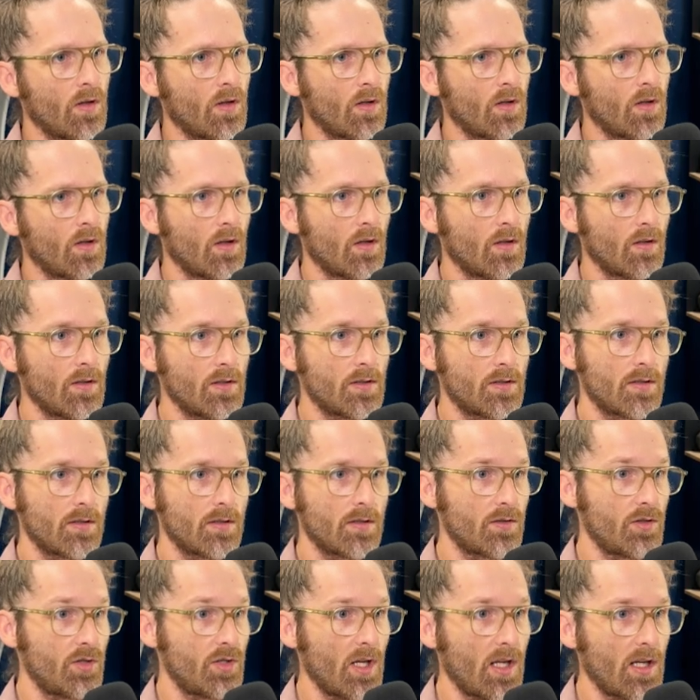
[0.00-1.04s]
This is
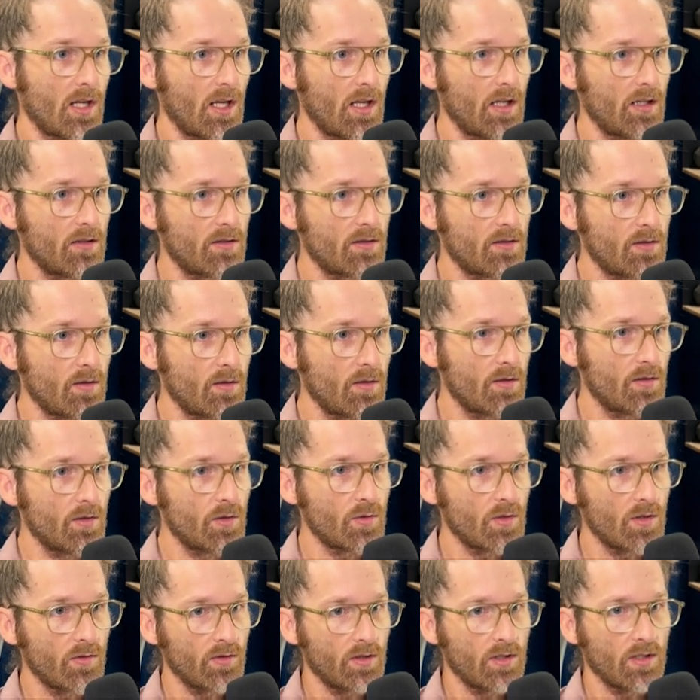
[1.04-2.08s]
Gen Ed,
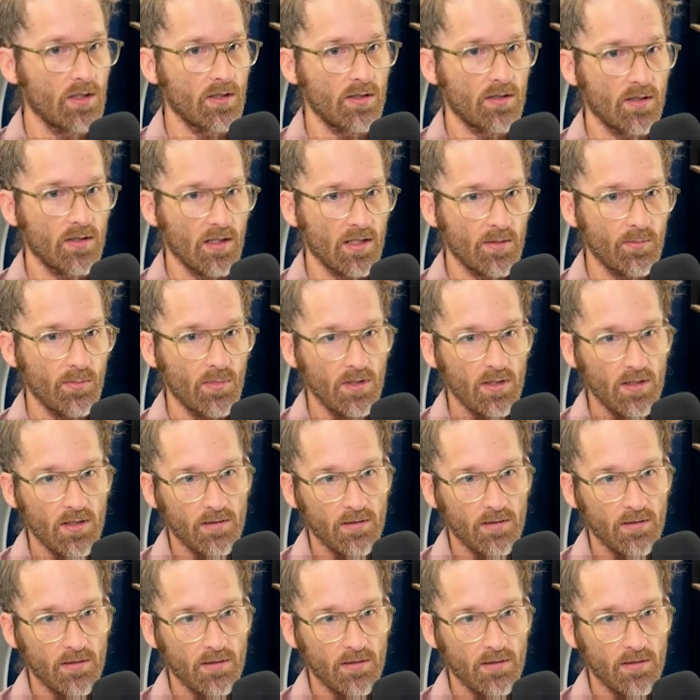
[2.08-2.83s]
student-driven assessment.